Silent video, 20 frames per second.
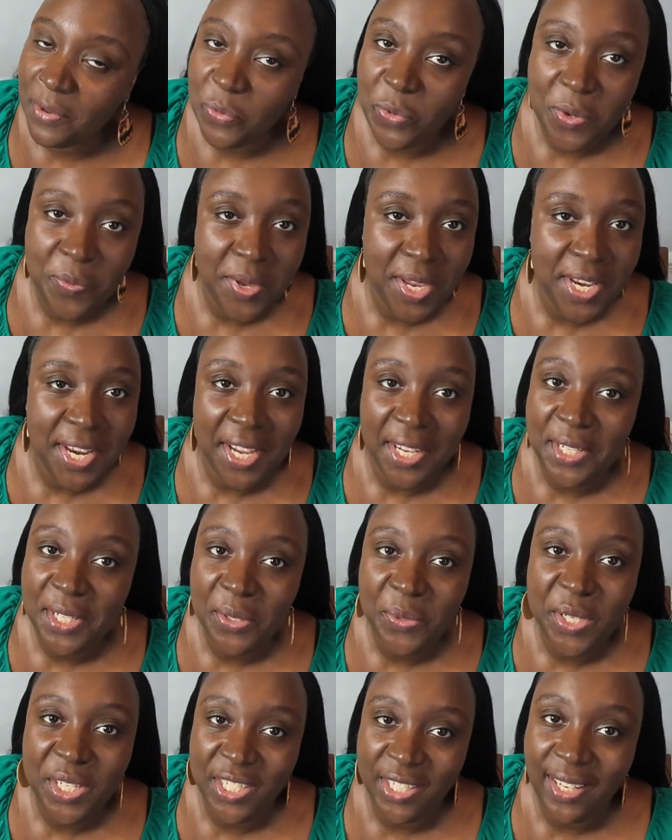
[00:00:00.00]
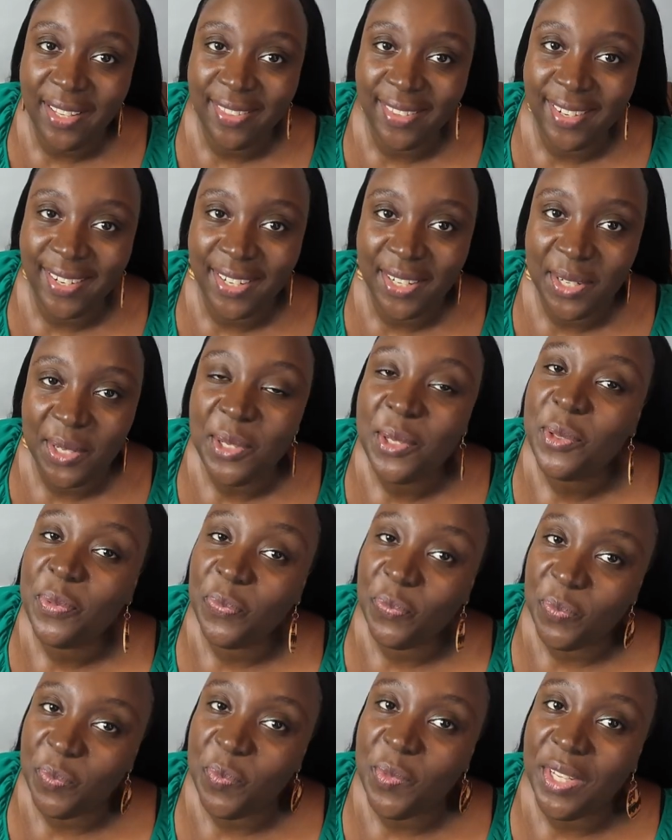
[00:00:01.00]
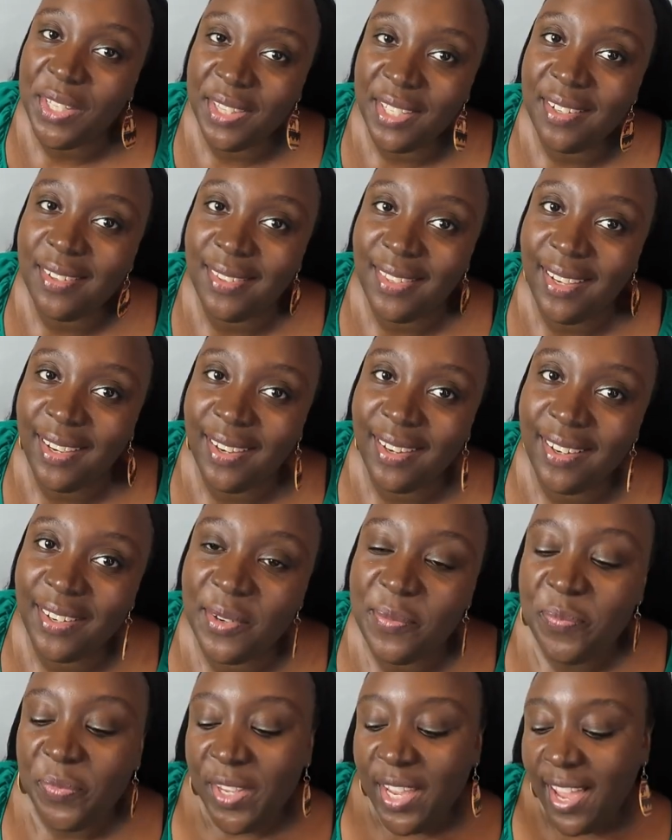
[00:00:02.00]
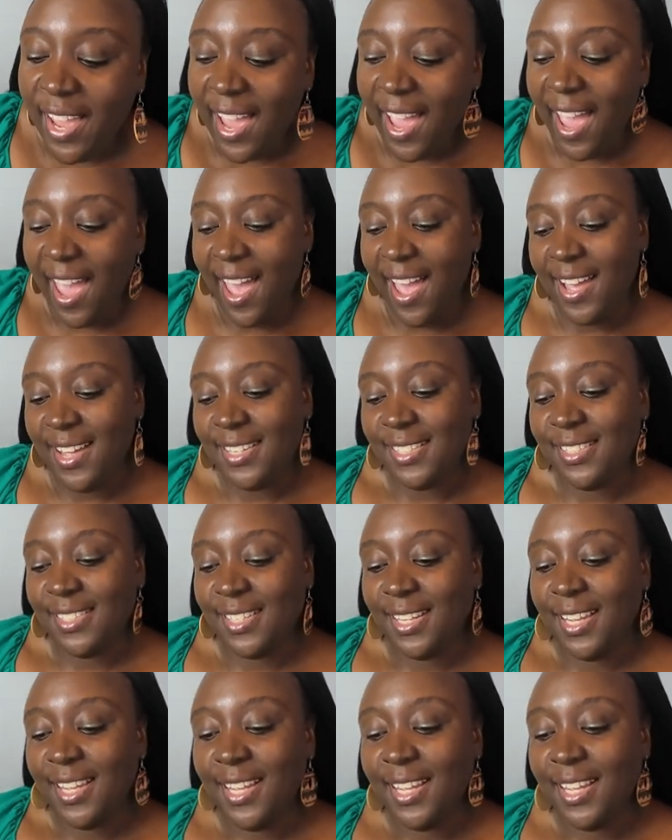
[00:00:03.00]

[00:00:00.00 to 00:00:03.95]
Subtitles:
We may not know each other, but they're there. And